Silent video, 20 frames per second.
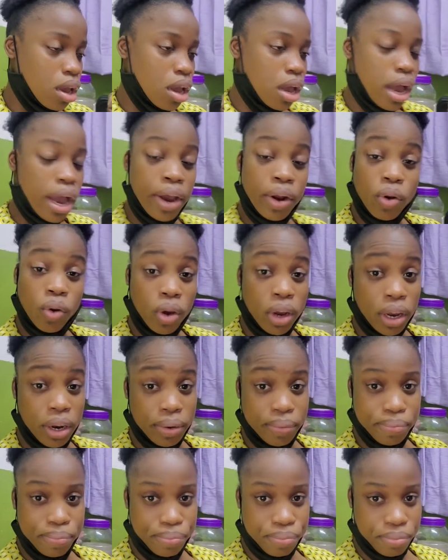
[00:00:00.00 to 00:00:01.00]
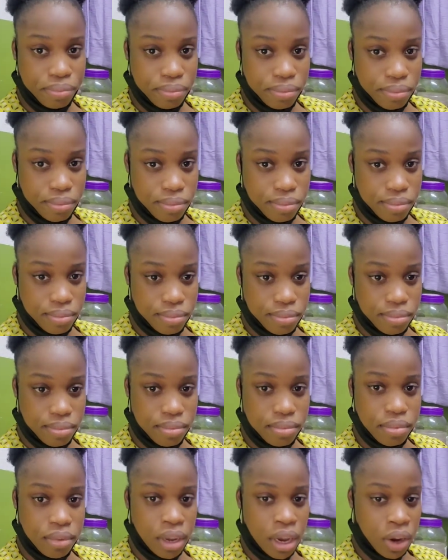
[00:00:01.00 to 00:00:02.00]
I took
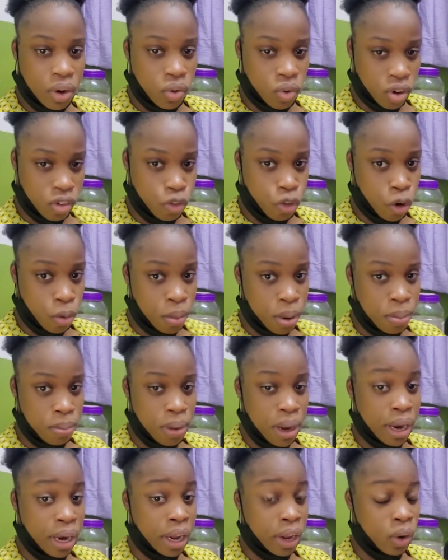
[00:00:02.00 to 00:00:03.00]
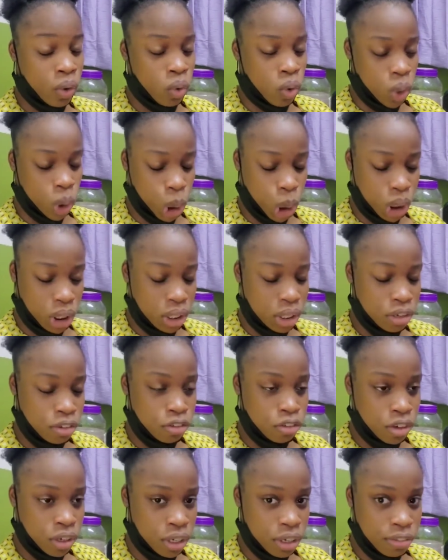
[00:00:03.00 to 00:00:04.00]
it from him and I crushed it in
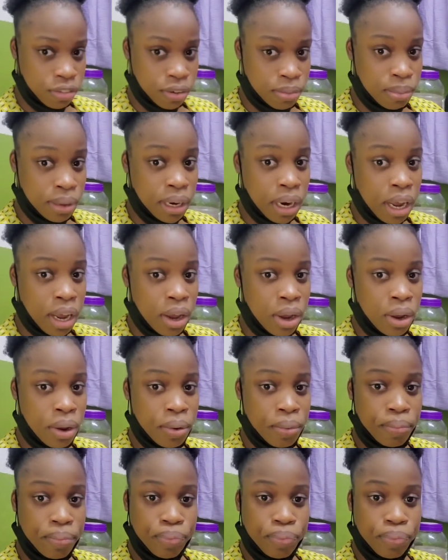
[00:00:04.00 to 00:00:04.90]
front of him, and I